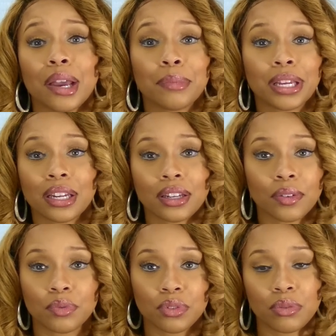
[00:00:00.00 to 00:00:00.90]
I
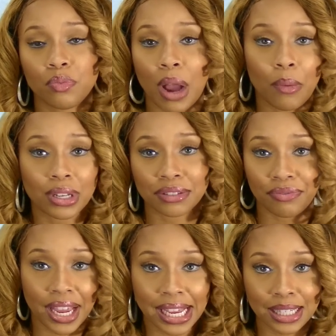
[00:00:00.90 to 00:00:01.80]
mean, I wasn't
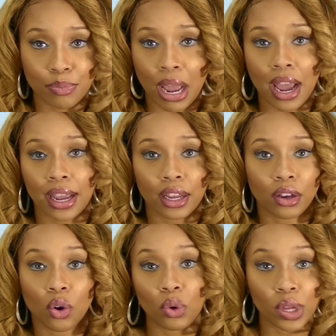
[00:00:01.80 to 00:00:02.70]
fazed by
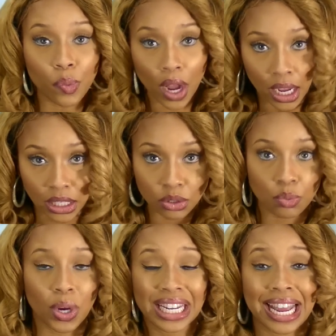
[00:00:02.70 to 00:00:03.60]
who he was or
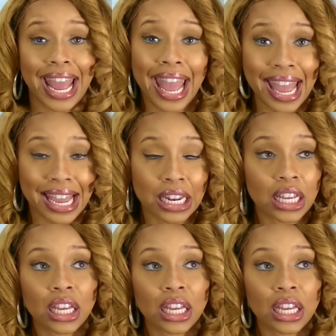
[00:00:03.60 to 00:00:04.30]
what he had.